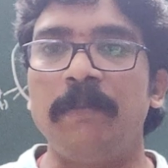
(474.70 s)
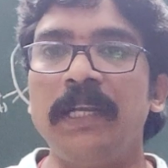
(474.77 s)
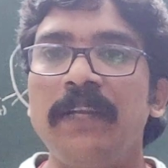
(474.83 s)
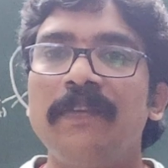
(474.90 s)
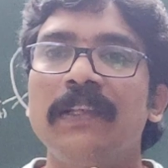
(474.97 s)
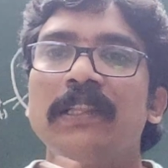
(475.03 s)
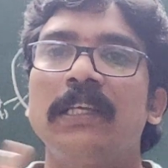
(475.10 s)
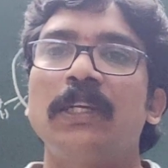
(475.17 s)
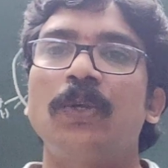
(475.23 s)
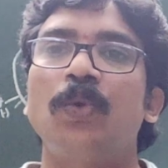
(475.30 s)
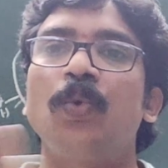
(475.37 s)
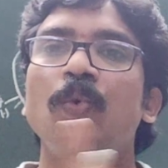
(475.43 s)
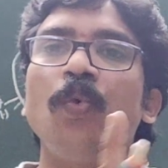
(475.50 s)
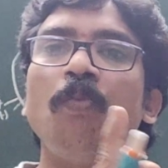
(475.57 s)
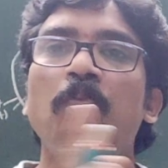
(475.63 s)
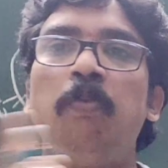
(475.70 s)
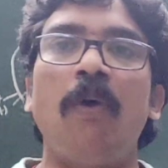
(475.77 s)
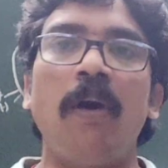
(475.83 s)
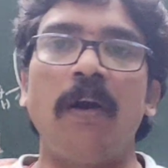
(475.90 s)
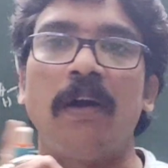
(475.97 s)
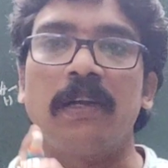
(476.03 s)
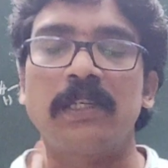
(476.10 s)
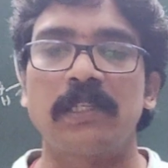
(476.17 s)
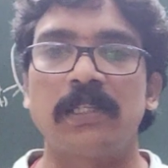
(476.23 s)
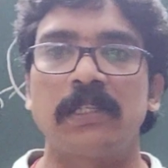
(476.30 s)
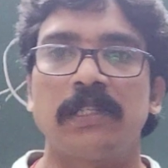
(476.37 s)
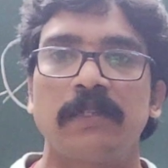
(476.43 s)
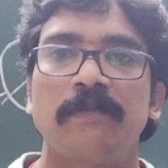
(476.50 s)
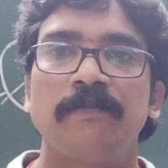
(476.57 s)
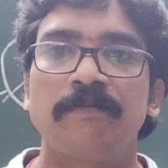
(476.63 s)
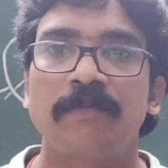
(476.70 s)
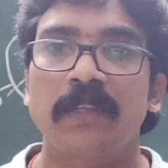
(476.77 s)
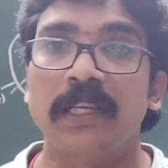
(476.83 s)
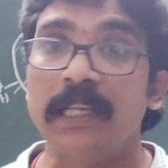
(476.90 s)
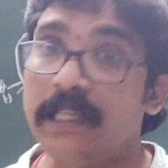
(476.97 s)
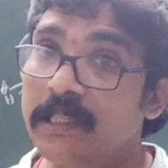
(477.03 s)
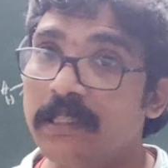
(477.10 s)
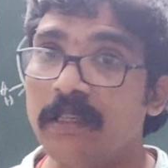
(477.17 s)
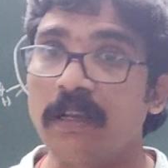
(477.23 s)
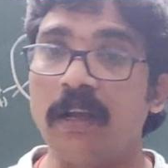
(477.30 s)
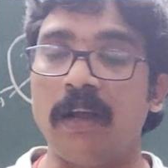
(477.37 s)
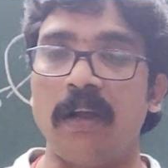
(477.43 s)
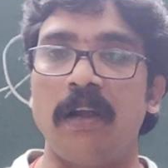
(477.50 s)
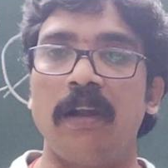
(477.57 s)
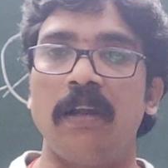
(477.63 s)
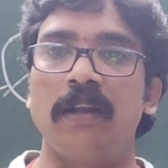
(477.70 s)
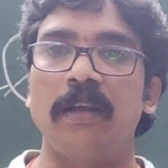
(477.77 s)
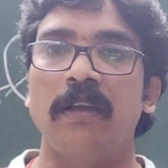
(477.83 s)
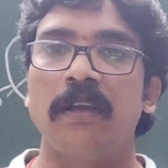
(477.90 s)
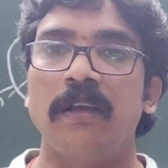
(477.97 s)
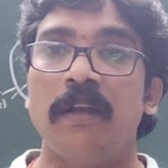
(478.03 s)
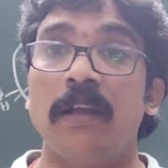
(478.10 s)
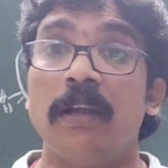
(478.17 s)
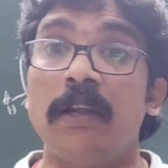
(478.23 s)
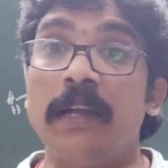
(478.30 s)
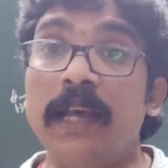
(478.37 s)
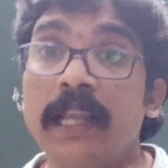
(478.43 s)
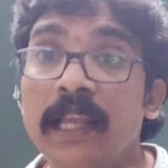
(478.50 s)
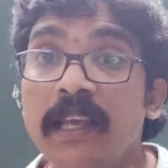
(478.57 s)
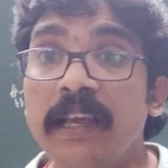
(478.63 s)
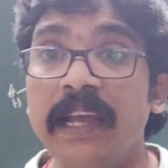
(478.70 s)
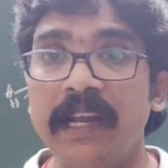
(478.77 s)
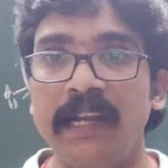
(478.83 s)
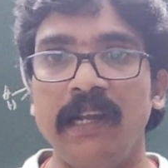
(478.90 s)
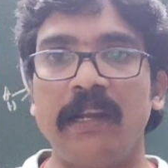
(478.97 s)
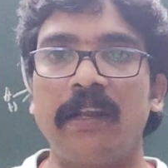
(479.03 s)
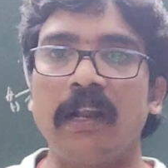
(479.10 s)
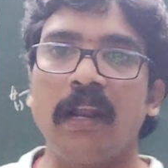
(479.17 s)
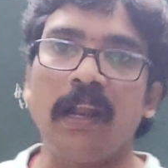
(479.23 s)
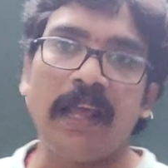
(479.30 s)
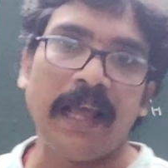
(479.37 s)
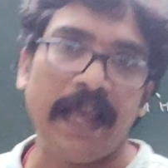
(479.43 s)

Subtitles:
between the two bonds is called dihedral